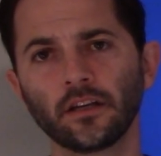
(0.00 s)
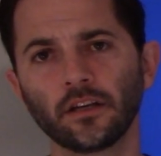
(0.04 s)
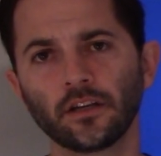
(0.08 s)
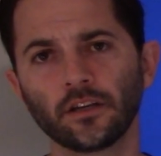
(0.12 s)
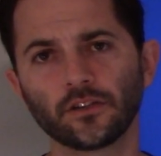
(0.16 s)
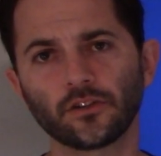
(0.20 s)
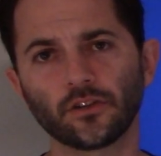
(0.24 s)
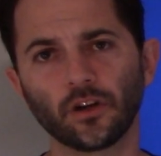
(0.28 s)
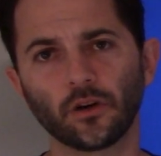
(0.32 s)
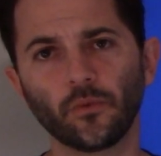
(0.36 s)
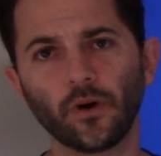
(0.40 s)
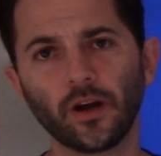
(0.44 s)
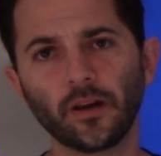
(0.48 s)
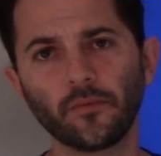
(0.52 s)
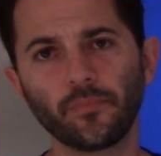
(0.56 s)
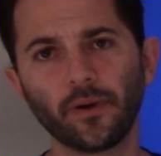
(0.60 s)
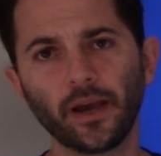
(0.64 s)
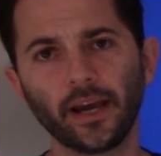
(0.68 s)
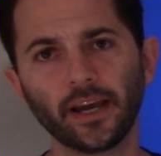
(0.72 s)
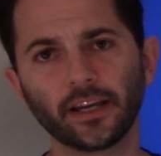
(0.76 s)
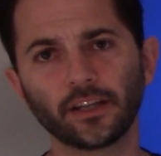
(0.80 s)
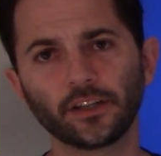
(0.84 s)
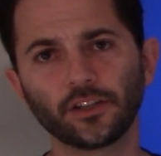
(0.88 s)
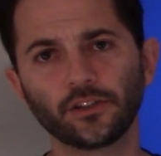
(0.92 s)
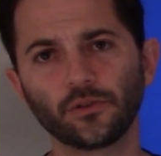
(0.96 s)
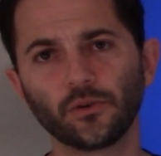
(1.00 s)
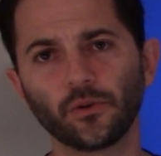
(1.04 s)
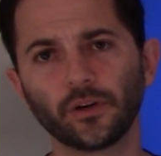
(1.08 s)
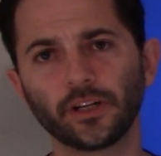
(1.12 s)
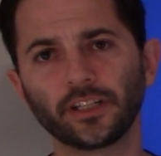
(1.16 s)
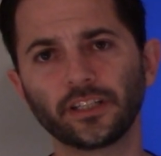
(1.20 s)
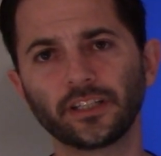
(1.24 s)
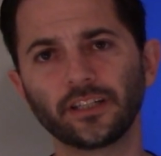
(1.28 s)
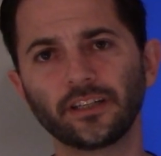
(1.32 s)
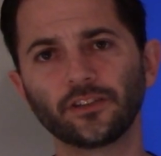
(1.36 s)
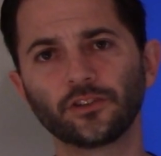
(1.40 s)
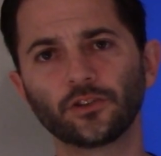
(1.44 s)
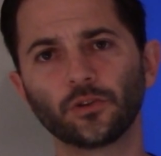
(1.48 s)
So I went back in
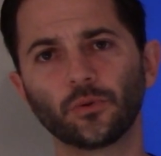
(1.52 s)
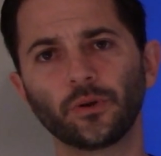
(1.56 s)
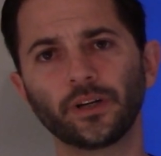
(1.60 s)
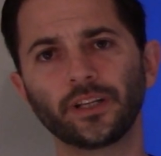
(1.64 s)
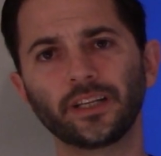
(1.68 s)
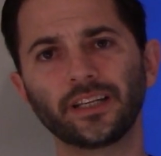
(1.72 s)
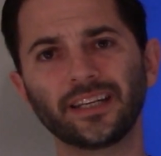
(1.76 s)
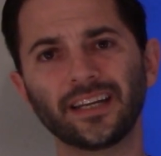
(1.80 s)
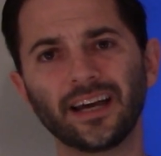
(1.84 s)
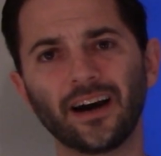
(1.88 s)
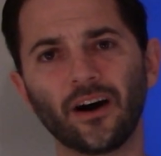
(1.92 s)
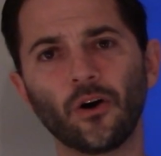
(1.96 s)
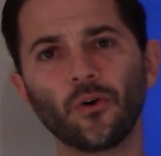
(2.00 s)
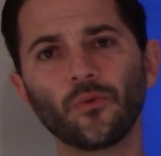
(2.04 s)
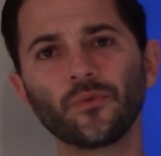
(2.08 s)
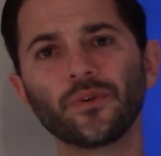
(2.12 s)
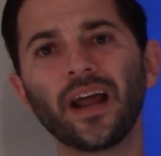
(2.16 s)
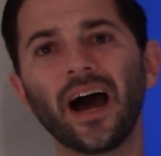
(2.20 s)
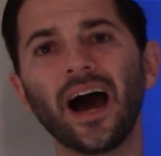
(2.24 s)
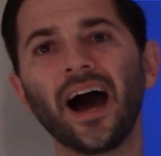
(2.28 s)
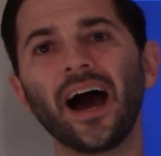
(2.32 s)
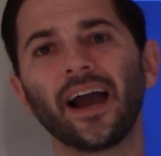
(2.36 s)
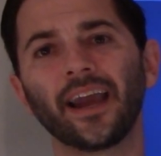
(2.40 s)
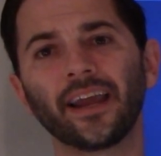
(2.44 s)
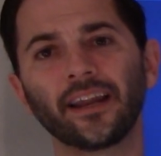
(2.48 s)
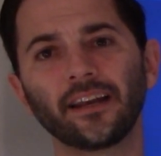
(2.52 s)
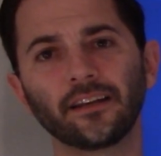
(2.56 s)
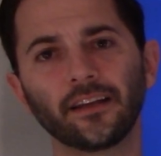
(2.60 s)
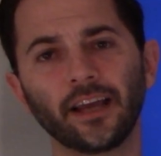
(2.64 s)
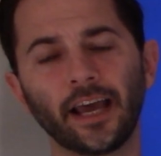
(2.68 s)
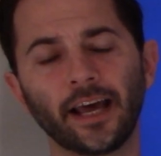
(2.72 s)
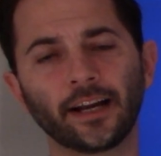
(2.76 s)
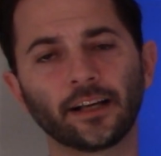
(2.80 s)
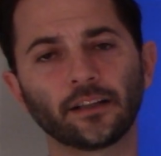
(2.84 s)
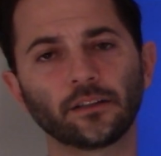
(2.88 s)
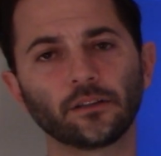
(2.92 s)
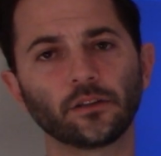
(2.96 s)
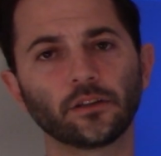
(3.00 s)
2009
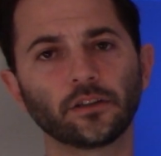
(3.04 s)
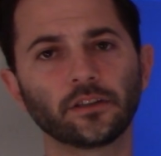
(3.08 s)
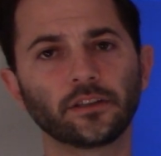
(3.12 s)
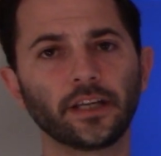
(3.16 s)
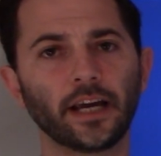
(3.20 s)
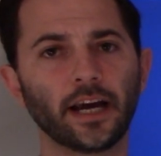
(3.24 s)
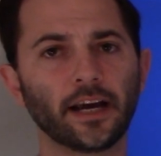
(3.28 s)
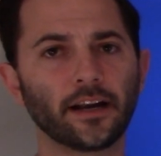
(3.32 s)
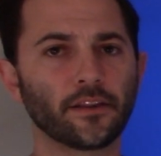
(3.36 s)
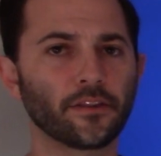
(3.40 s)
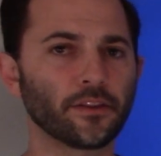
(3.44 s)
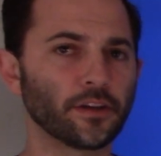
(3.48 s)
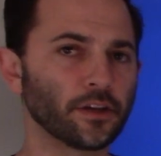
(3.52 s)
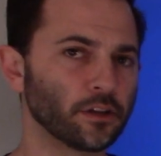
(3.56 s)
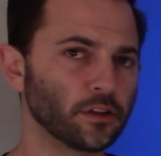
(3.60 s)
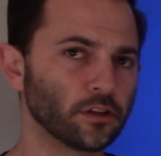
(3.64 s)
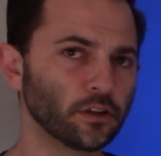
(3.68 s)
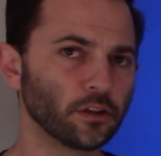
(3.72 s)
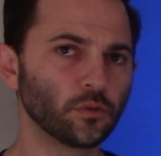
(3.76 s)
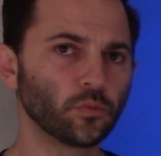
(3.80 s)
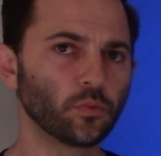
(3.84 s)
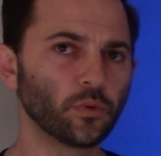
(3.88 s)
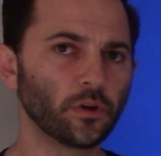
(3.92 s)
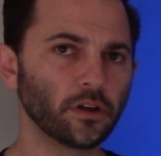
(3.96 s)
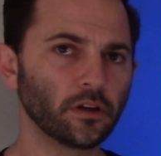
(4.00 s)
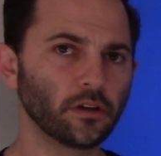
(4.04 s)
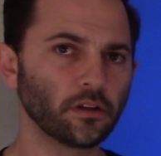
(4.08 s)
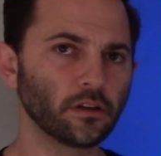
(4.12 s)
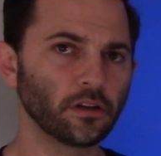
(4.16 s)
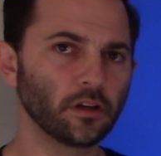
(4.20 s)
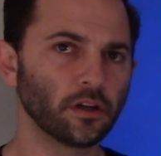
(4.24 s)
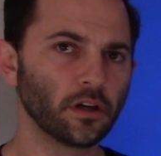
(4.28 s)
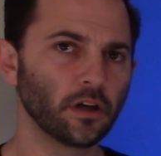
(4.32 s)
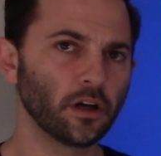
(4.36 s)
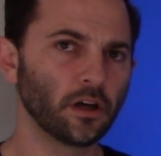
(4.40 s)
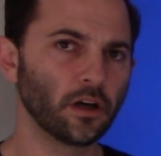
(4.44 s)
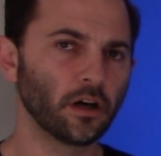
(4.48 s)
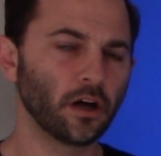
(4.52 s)
and I looked at the Goodwill
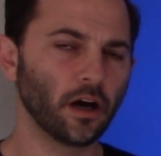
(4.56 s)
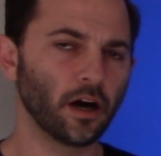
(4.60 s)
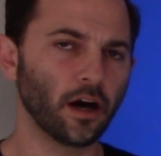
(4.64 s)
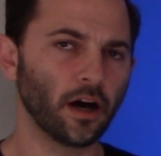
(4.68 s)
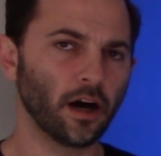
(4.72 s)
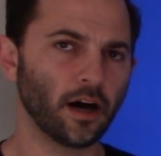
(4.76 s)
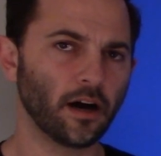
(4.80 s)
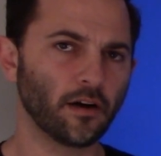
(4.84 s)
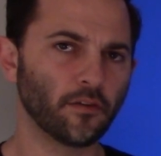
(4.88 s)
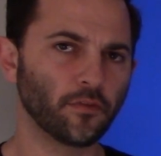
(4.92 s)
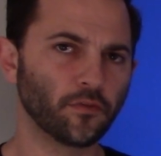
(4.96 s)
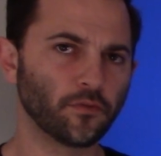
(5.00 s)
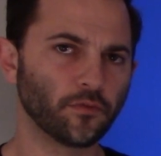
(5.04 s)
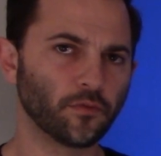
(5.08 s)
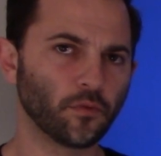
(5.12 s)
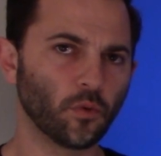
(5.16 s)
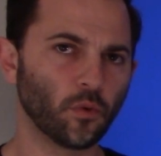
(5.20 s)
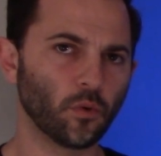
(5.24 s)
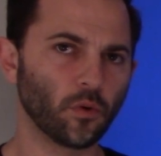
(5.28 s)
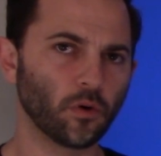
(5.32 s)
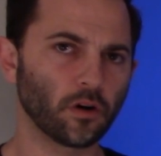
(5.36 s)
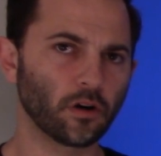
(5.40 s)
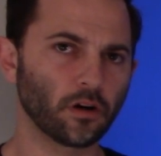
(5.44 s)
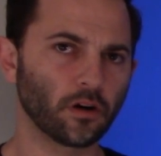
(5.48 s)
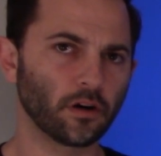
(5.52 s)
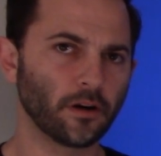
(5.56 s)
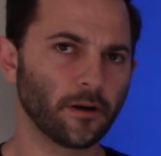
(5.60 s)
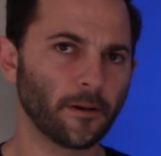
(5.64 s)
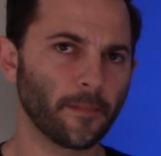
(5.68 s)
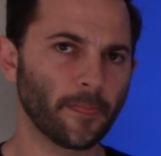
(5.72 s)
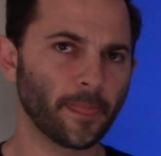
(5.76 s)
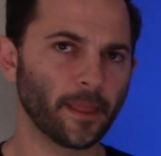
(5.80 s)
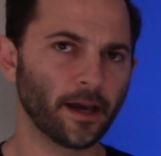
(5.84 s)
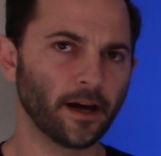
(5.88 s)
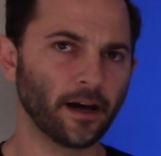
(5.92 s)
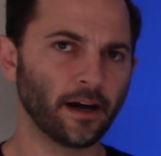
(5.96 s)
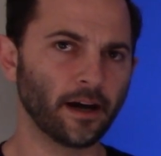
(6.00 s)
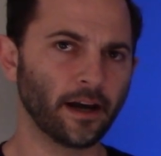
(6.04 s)
for
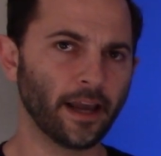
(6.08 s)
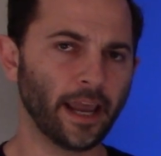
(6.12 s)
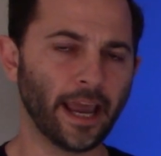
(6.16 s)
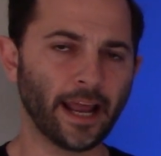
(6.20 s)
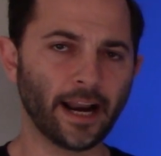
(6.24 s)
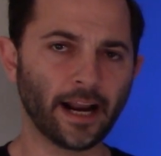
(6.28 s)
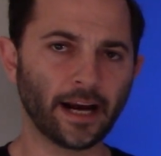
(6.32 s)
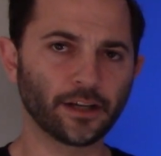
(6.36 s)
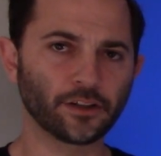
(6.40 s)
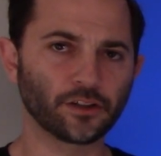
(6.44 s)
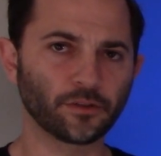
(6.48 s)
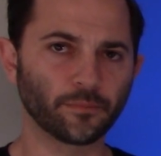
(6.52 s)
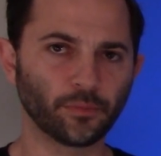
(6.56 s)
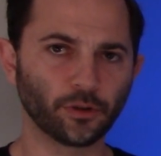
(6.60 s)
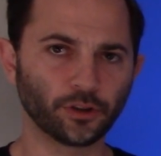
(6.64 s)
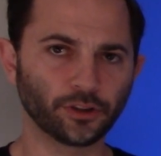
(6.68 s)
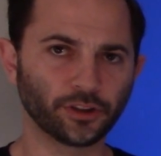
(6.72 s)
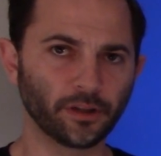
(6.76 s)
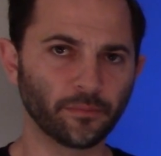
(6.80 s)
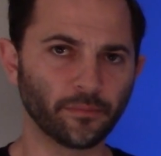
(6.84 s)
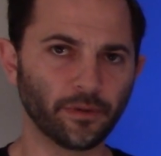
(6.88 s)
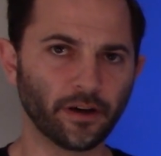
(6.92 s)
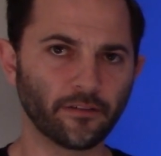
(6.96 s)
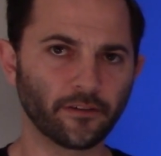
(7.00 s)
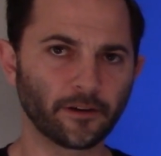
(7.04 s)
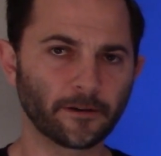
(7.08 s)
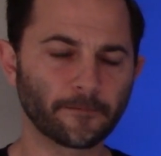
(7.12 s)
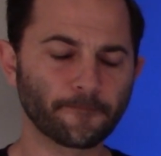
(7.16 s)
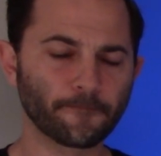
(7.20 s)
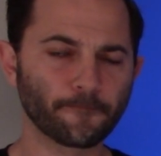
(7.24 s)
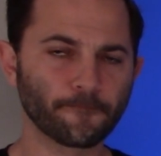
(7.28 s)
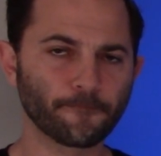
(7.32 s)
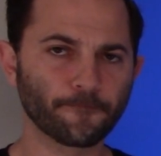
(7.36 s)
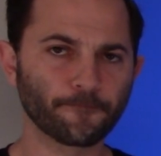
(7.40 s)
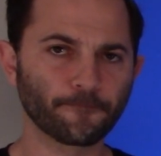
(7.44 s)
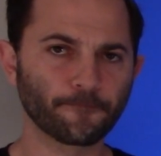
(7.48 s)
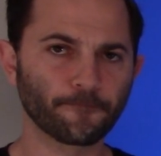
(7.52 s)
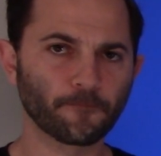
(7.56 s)
Anheuser-Busch InBev
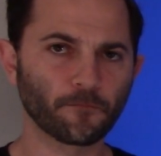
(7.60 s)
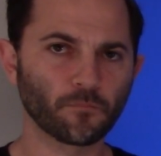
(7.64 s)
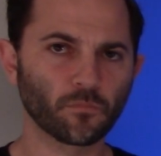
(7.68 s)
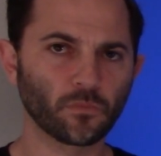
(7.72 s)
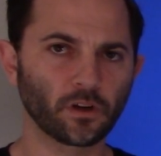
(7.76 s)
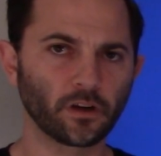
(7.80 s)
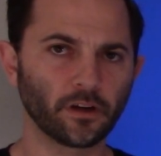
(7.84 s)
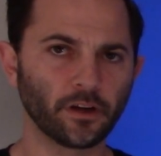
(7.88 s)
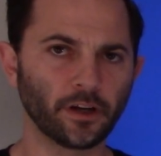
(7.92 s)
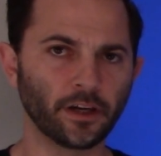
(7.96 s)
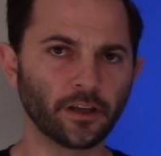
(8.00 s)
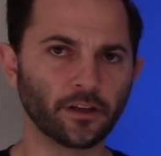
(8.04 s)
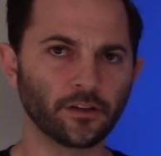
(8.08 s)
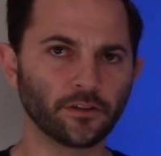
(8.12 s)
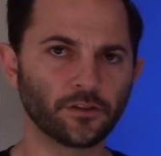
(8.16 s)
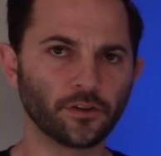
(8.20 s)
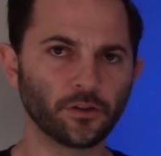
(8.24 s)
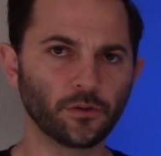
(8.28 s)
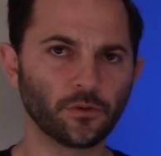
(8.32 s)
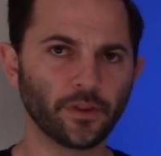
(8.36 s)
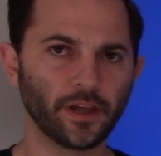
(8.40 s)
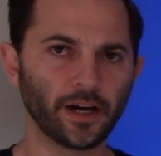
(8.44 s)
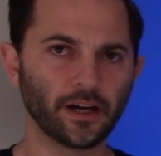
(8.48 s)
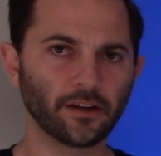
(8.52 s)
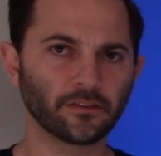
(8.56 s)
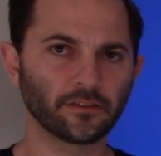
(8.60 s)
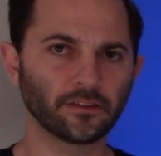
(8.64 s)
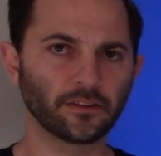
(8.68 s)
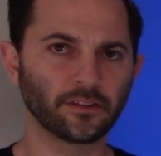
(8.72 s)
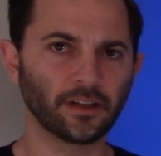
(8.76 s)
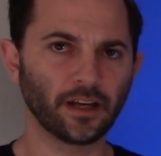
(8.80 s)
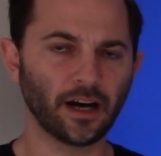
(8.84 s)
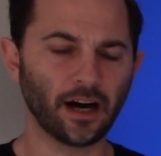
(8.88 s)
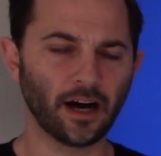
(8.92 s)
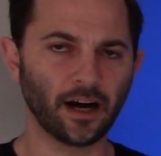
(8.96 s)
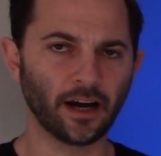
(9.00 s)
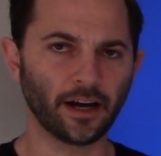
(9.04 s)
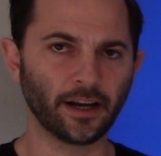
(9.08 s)
in
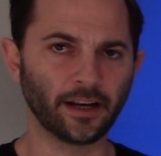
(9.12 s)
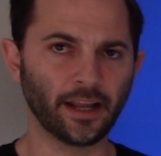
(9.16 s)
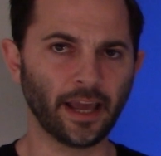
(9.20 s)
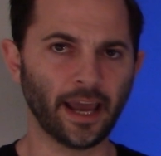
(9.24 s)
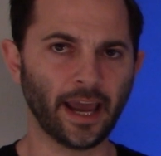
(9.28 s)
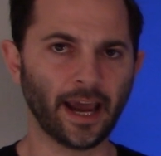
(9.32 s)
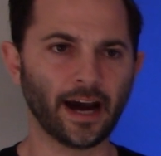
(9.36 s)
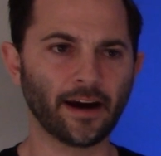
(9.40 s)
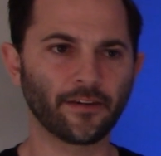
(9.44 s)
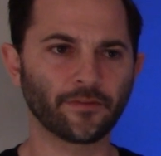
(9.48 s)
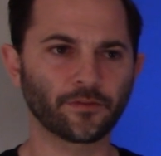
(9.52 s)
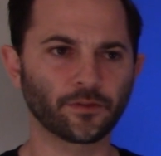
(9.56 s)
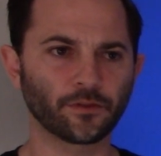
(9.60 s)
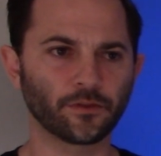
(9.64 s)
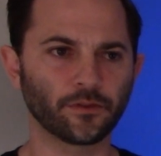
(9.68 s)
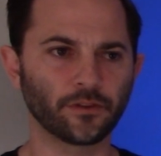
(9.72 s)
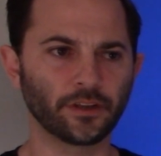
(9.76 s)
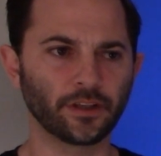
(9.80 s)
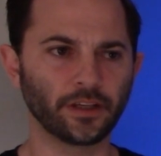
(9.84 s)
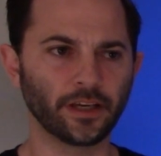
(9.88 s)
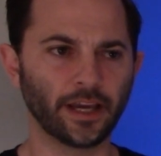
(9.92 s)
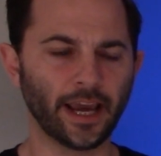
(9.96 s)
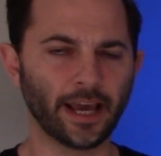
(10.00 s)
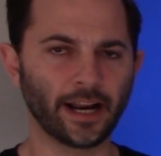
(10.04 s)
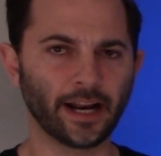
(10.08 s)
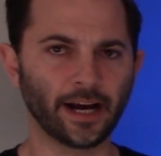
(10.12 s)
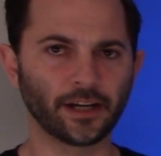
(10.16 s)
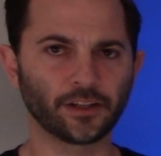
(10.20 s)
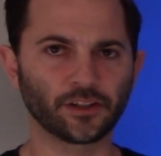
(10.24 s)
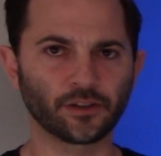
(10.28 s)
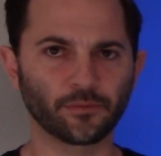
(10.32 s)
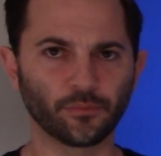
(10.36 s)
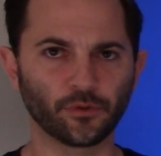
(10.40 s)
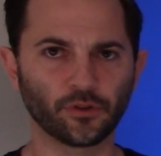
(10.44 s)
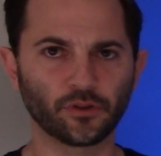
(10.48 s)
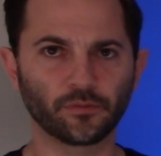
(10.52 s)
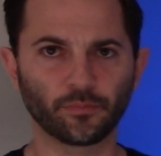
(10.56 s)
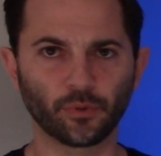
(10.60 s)
2009 after the
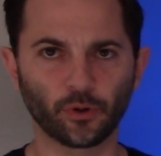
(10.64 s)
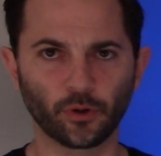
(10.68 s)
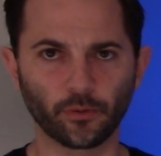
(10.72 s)
Anheuser-Busch